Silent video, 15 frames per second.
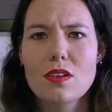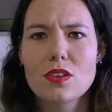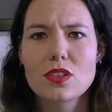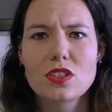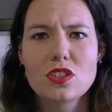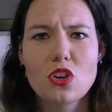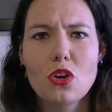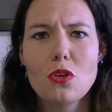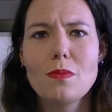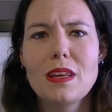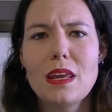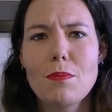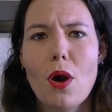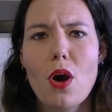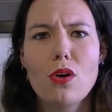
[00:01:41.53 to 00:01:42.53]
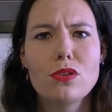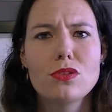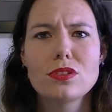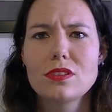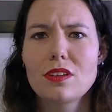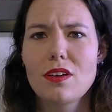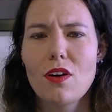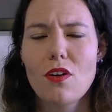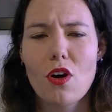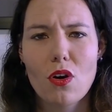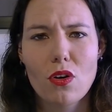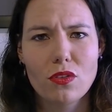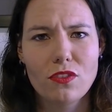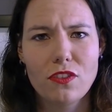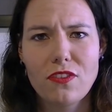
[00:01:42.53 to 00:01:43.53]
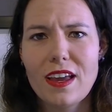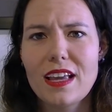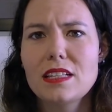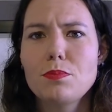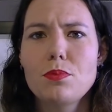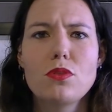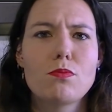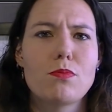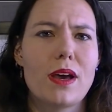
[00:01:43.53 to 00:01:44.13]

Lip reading: So many polls on Facebook,